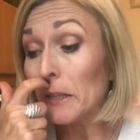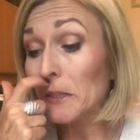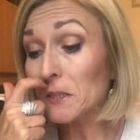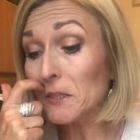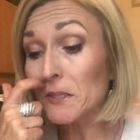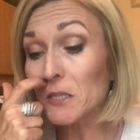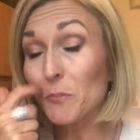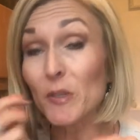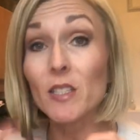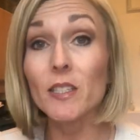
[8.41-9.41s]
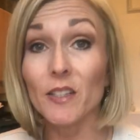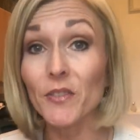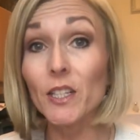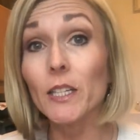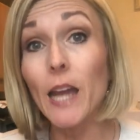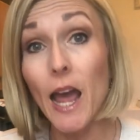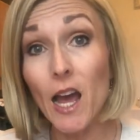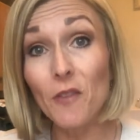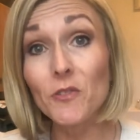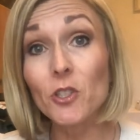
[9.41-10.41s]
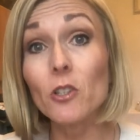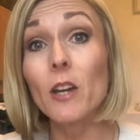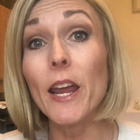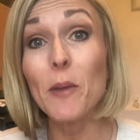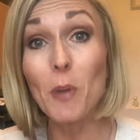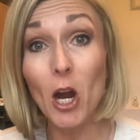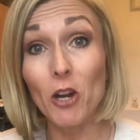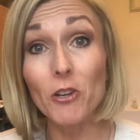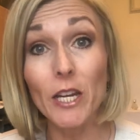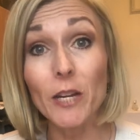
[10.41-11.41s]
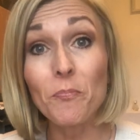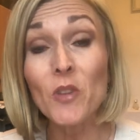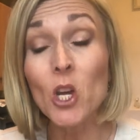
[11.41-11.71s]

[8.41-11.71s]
This is specifically after a party.